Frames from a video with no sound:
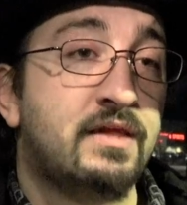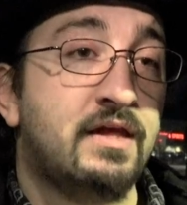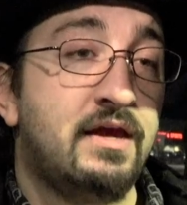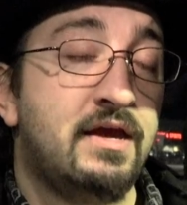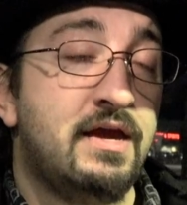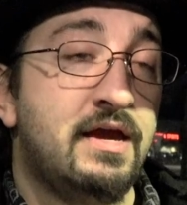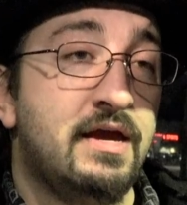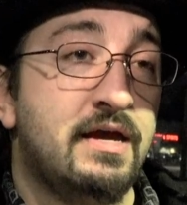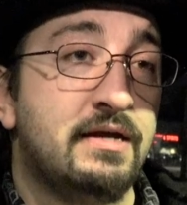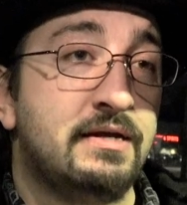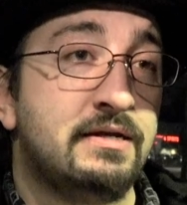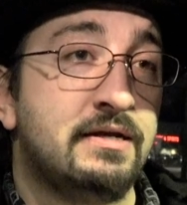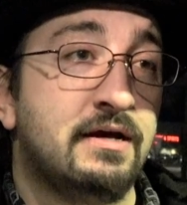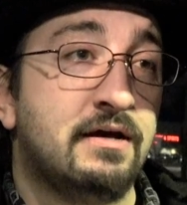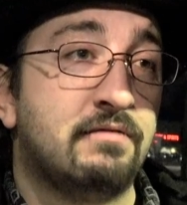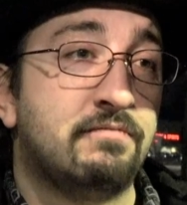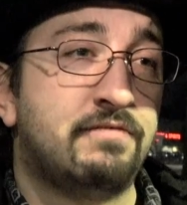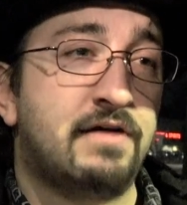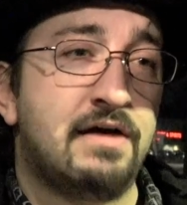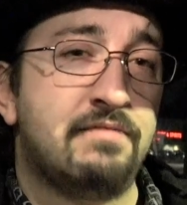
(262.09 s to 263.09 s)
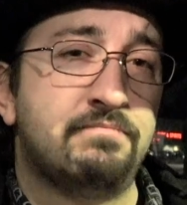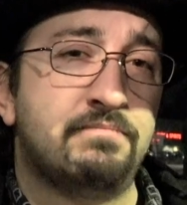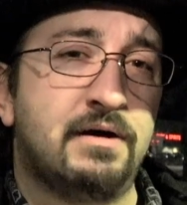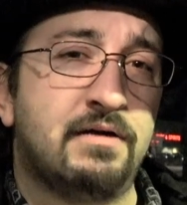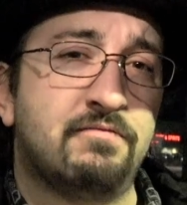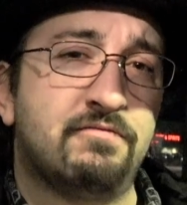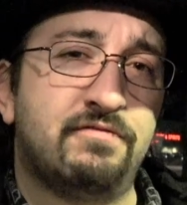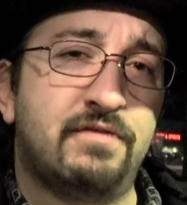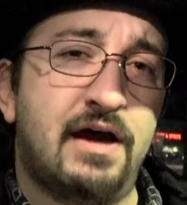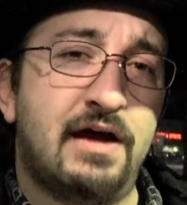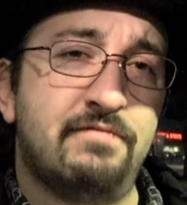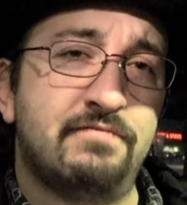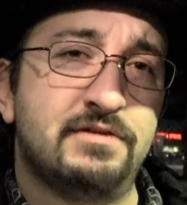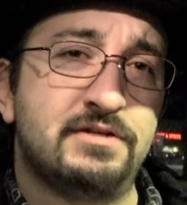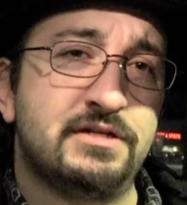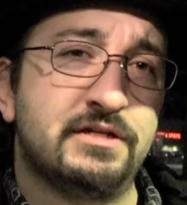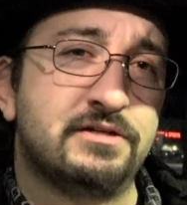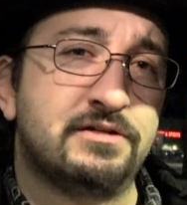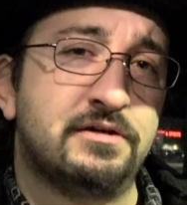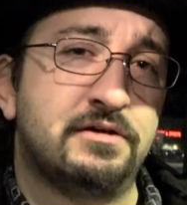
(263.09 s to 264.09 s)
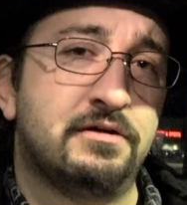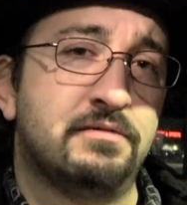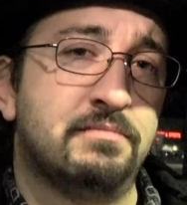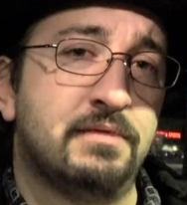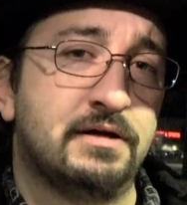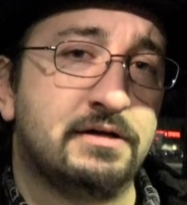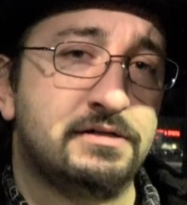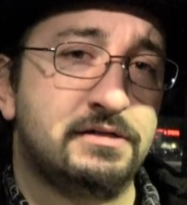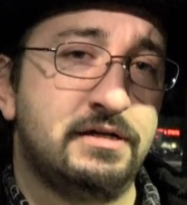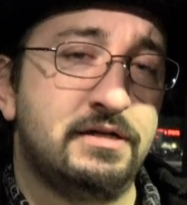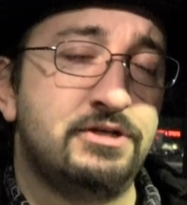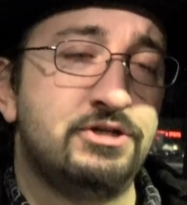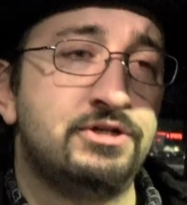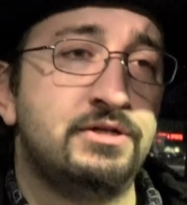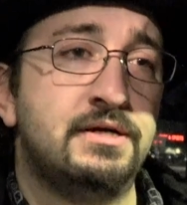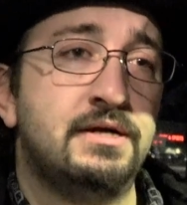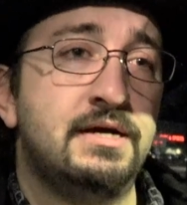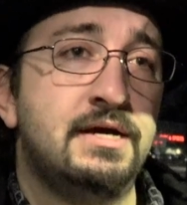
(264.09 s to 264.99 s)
and uh, five, about five to 600 bucks each.